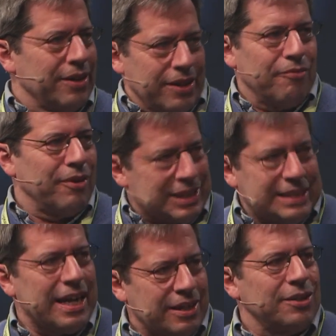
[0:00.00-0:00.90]
there are various
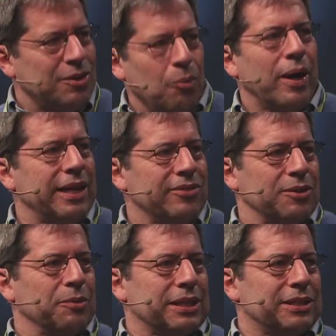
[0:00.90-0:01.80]
technical ways
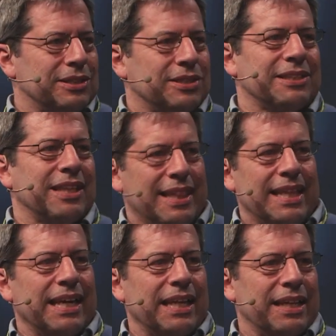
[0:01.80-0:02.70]
in which it's just a
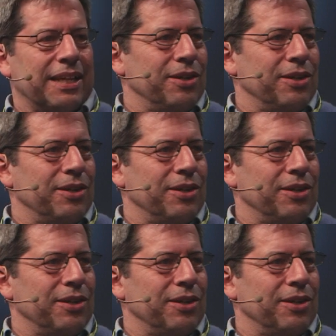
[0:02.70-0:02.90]
thing that